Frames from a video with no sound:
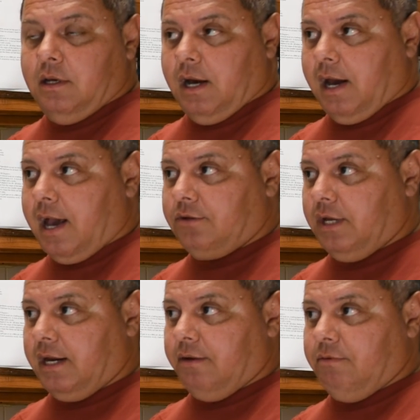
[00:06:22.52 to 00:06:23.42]
I
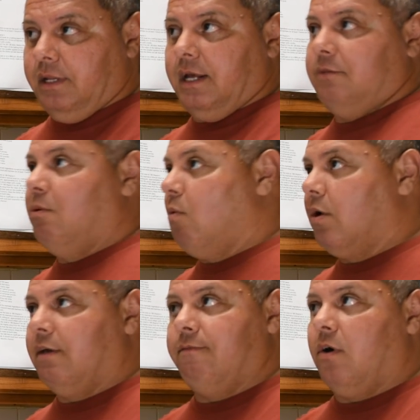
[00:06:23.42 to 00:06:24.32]
actually had a really nice
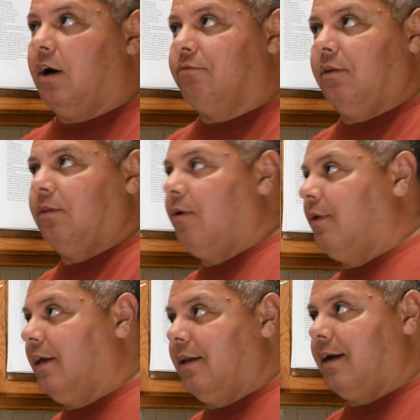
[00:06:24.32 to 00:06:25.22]
Milwaukee for
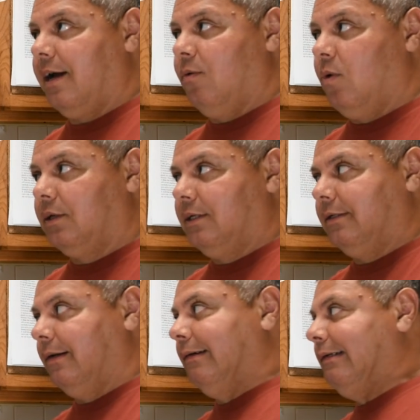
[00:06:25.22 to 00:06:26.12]
130 and it kind of walked,
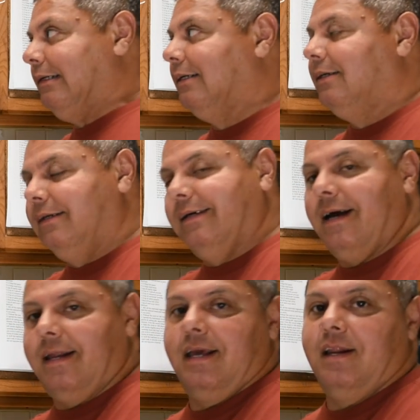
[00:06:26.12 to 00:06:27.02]
so I
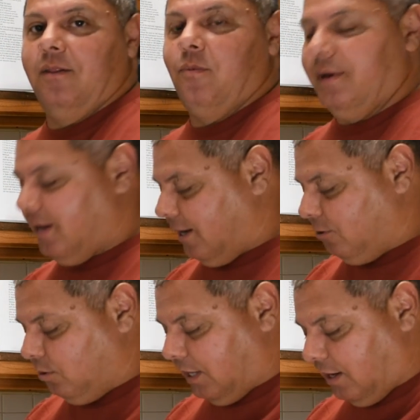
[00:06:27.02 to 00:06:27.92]
had to get another one. I
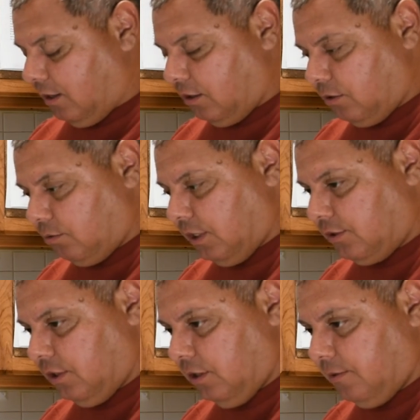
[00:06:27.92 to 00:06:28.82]
do a lot of electrical
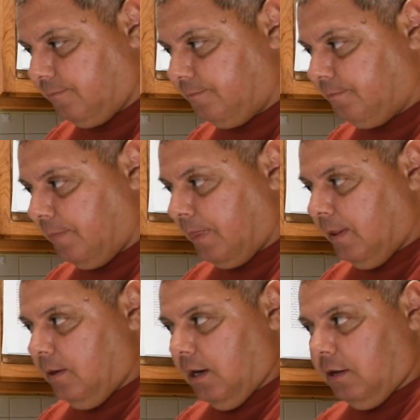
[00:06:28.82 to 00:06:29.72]
testing.
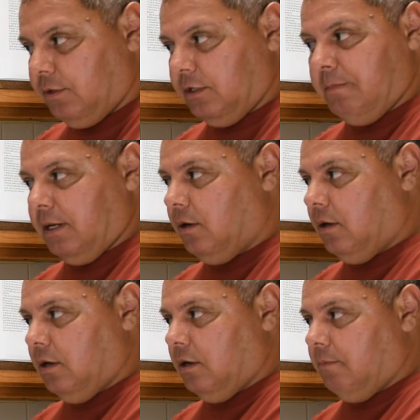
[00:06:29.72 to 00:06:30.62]
I'll test my
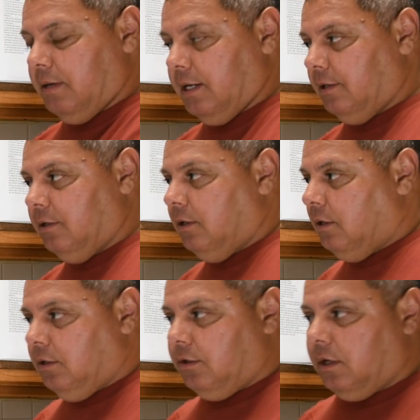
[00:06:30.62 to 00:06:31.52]
car, my
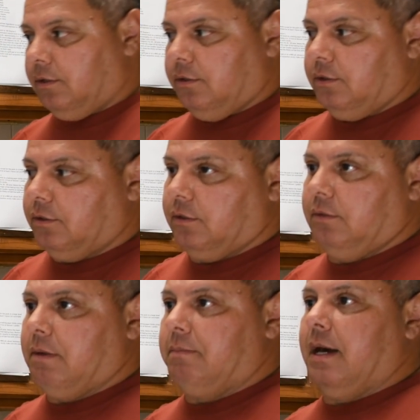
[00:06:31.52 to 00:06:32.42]
charging
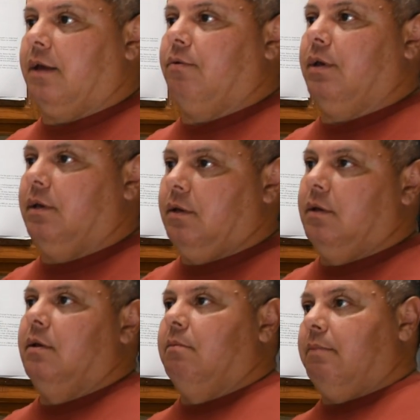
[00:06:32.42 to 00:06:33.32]
system, my battery.
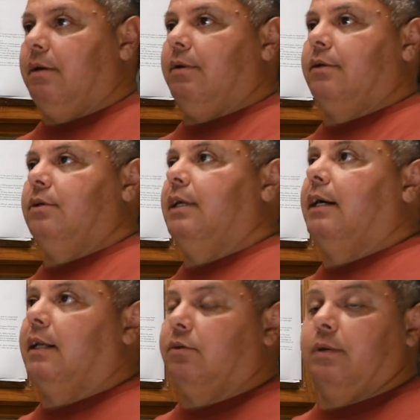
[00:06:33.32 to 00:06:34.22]
Battery actually
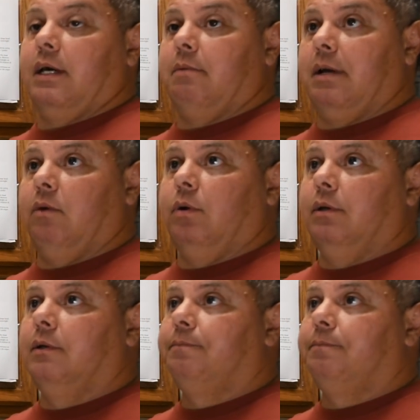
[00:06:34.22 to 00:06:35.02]
died last week. I had to buy one.